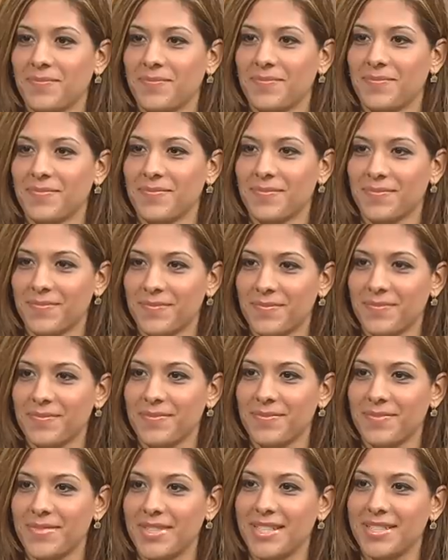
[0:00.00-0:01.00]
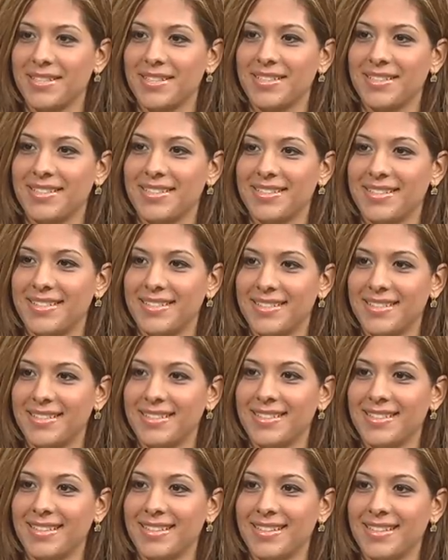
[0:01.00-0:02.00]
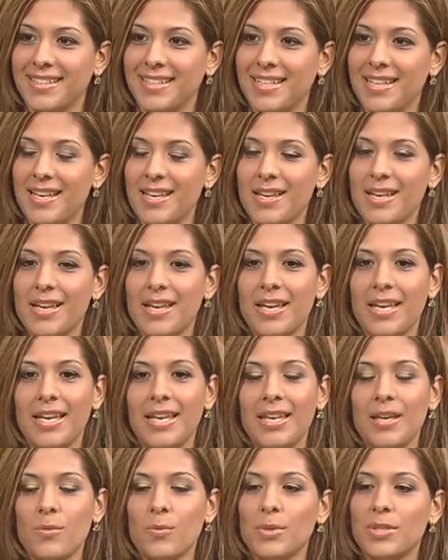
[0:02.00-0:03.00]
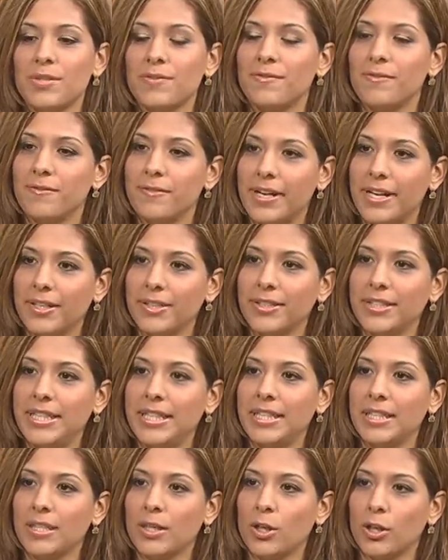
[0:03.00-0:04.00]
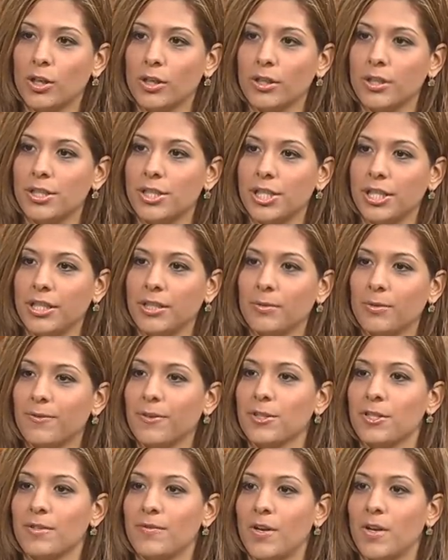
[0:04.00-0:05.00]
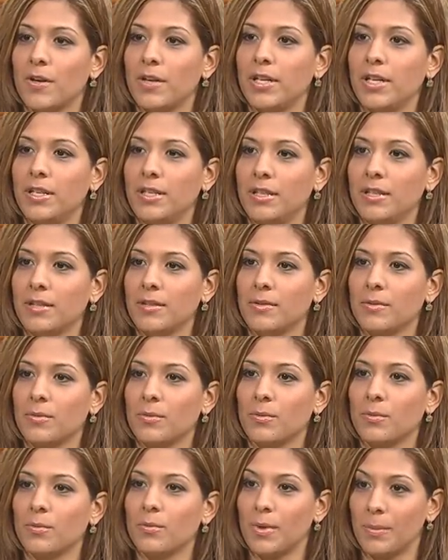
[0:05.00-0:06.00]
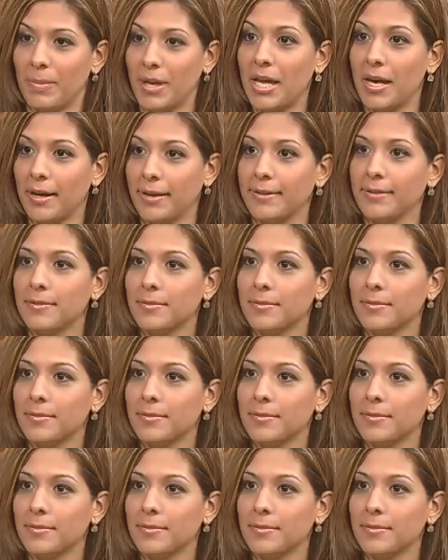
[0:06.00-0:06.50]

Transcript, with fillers: something? And what did he do? He was very encouraging. Well, first of all, he replied,